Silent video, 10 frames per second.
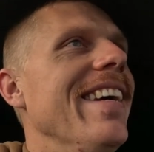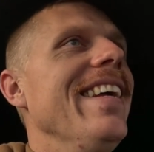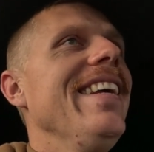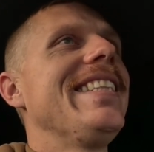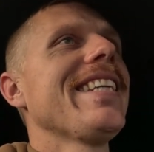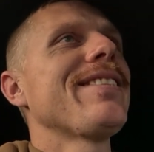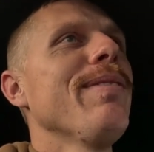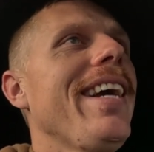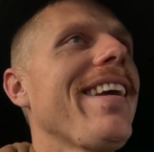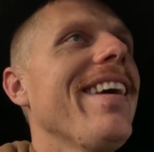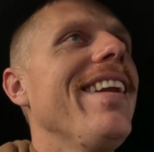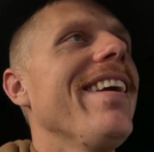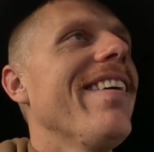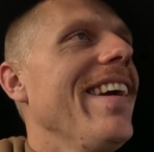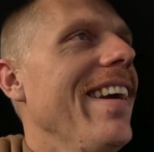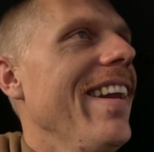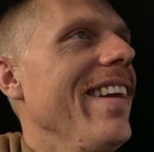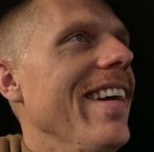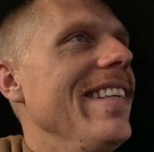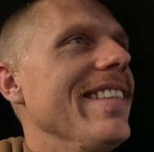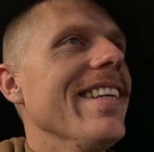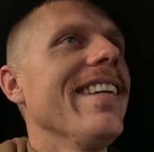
it doesn't make it any easier